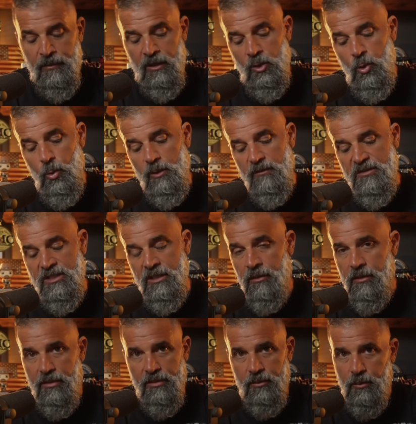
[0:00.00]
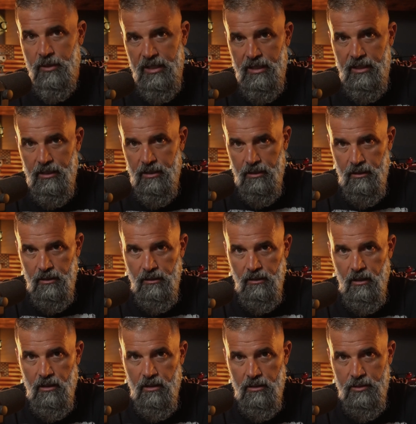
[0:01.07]
you would have seen 3
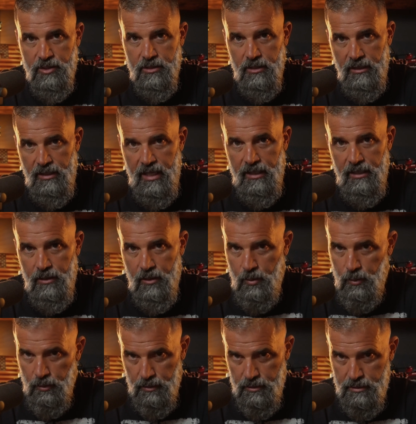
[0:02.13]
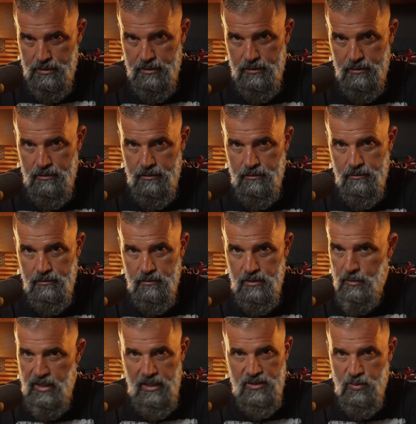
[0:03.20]
large Yeti coolers, the
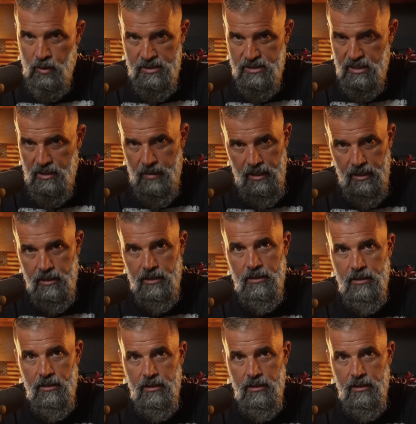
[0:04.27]
biggest ones they make,